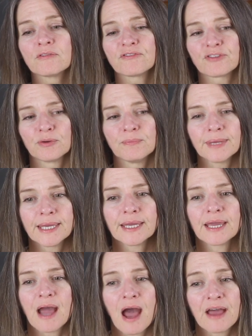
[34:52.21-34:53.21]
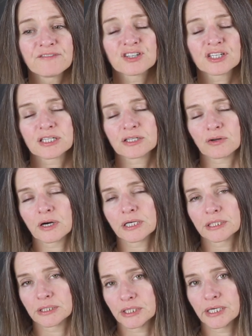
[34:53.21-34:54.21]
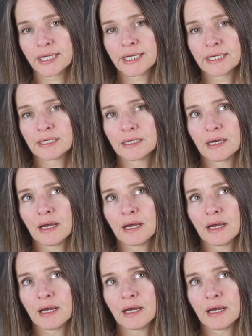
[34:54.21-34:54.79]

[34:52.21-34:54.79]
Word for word: for me, I've just started learning,